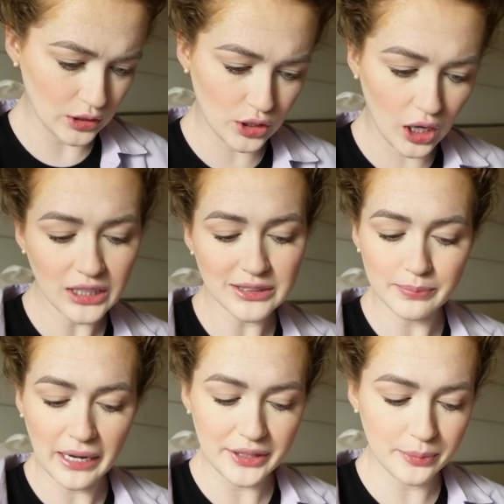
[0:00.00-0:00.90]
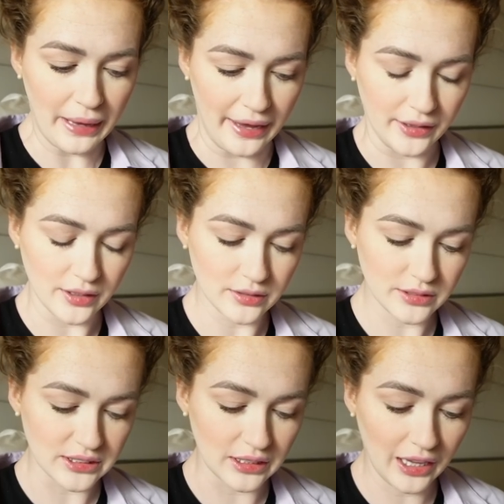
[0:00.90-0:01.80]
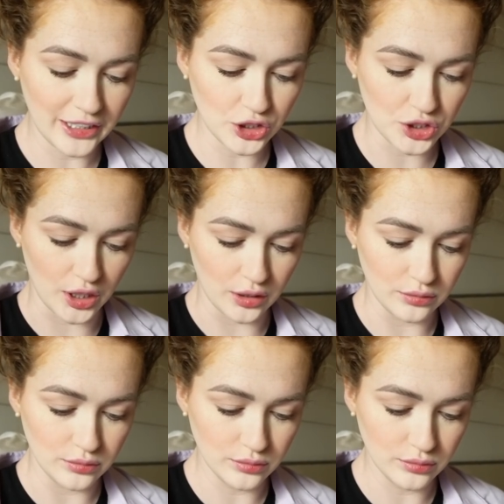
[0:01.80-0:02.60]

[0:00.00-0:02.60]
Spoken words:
Garden by the Bay, there's a light show,